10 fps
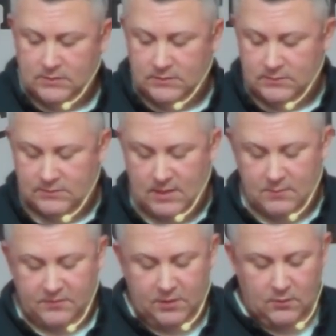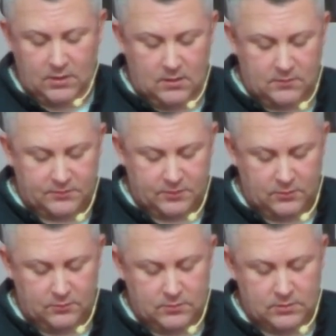some of you are going
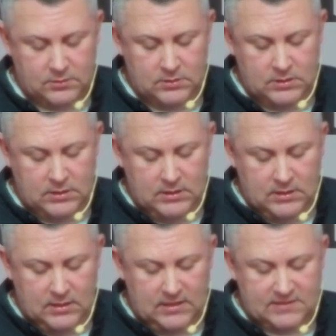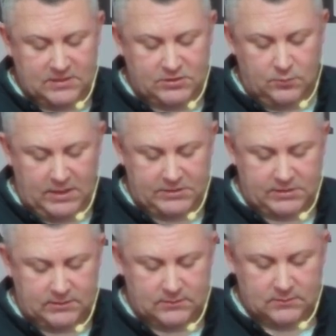through a
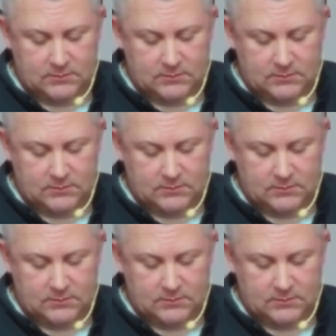situation